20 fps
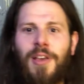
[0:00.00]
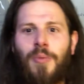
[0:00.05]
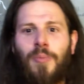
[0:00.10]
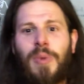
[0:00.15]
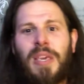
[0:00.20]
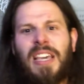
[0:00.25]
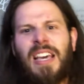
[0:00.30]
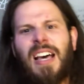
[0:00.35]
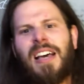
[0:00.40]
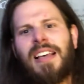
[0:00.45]

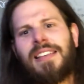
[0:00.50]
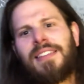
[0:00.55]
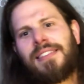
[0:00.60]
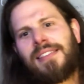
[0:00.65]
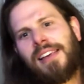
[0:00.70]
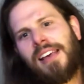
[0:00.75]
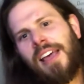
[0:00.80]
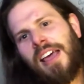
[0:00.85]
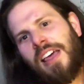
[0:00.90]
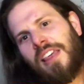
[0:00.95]
because
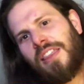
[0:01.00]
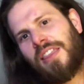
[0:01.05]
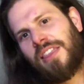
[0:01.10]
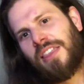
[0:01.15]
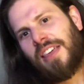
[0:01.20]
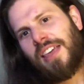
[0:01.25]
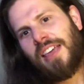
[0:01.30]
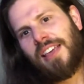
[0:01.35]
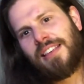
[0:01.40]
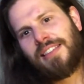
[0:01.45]

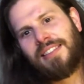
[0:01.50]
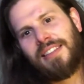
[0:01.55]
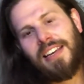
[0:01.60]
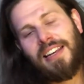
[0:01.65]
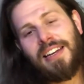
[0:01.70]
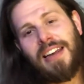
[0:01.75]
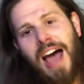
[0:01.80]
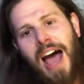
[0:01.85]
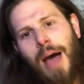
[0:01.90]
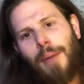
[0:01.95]
things
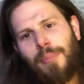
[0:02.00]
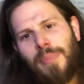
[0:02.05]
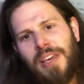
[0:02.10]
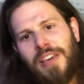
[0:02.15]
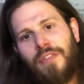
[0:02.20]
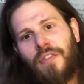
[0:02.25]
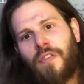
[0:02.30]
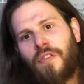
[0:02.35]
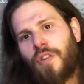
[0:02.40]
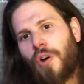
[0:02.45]
cannot be
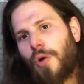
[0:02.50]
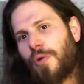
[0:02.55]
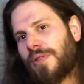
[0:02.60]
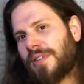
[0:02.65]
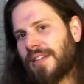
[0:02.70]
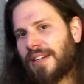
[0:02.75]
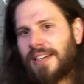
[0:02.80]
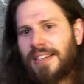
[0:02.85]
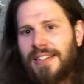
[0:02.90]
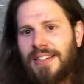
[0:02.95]

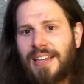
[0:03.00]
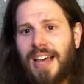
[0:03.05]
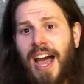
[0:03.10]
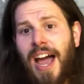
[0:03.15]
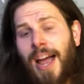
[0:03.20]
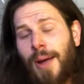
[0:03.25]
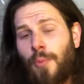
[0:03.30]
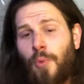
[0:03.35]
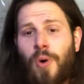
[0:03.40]
frozen in time?